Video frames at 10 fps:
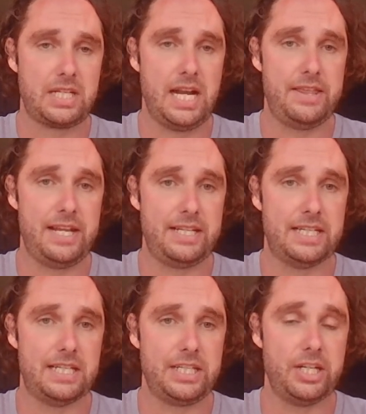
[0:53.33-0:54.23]
And then
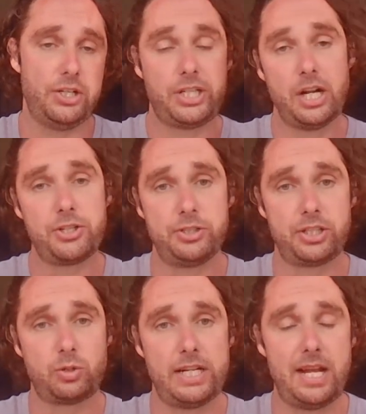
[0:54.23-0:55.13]
you can also
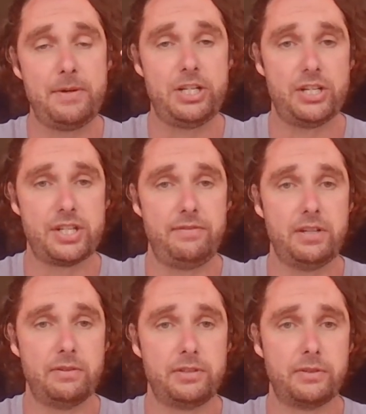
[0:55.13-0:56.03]
just create images of
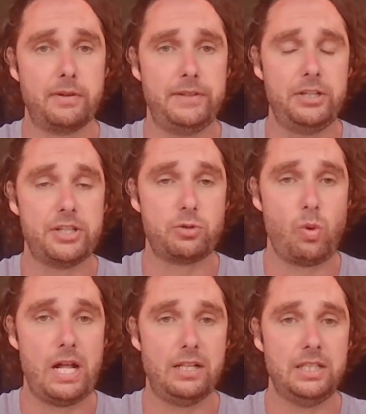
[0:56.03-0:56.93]
the reviews as
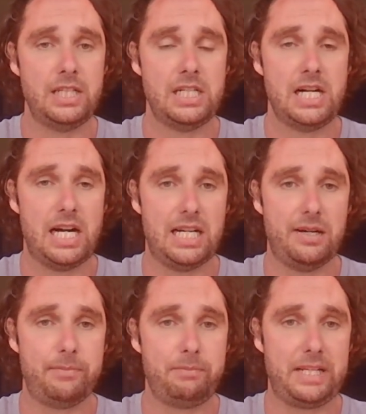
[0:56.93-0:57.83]
well,
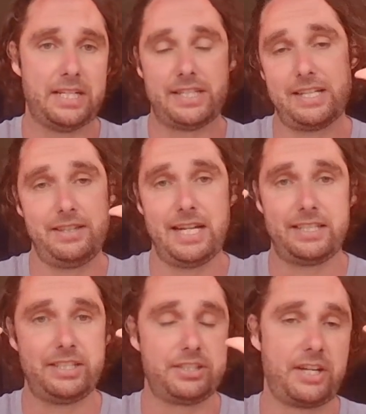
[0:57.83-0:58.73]
because that
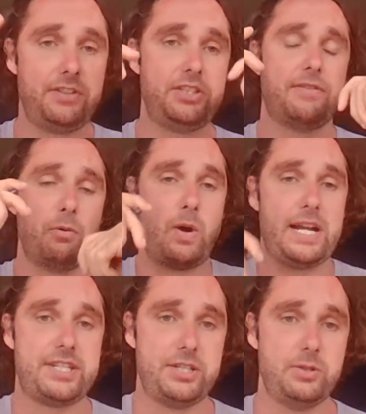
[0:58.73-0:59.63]
just gives you different
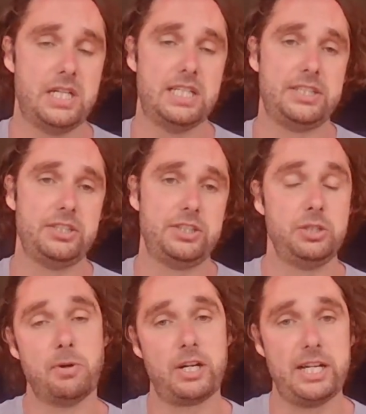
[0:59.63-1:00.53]
ways to
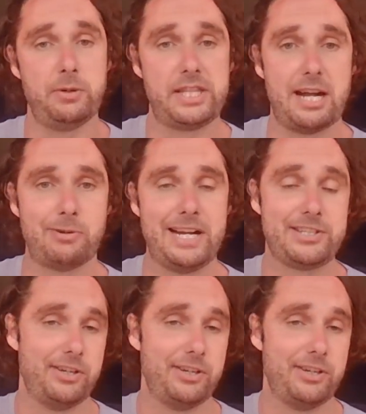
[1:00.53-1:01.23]
do marketing with that, right?